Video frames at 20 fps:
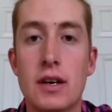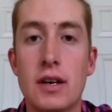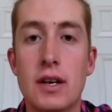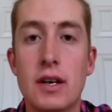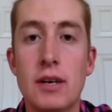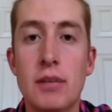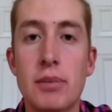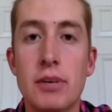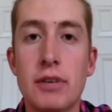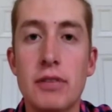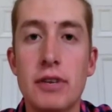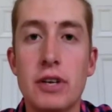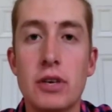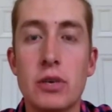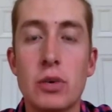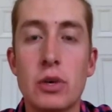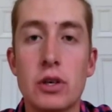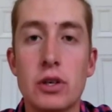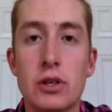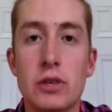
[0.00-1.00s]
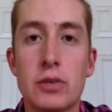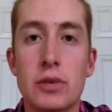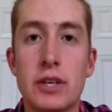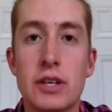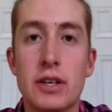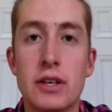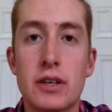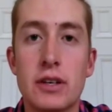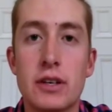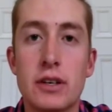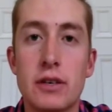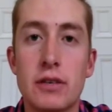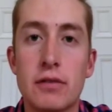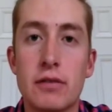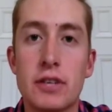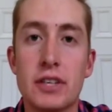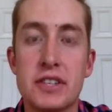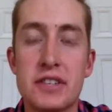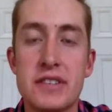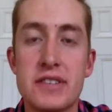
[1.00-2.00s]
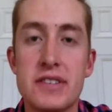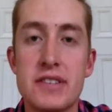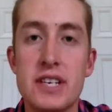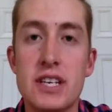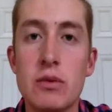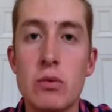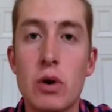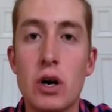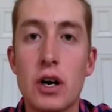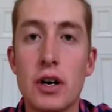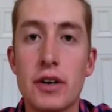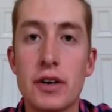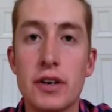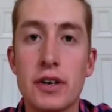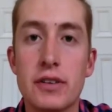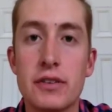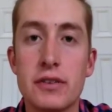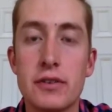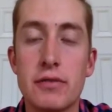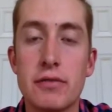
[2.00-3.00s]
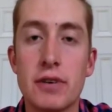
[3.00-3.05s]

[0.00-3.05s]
In a perfect world, we could convert seawater into